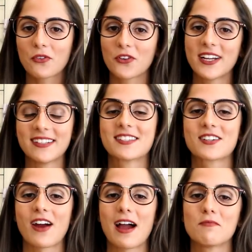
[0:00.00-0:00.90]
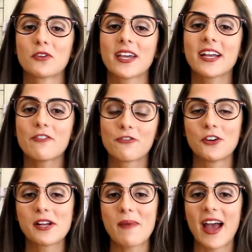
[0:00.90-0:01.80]
through Instagram, looking at
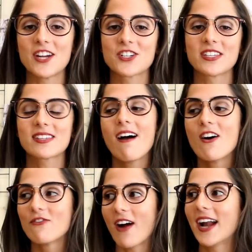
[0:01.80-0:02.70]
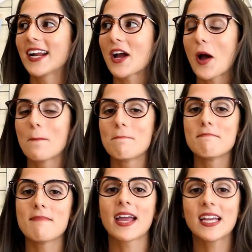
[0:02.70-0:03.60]
foodie pages, finding
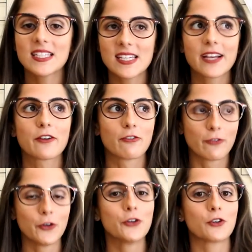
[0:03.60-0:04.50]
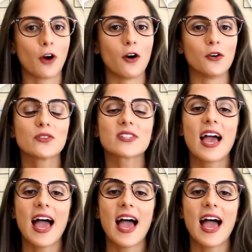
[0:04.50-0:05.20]
amazing food goals,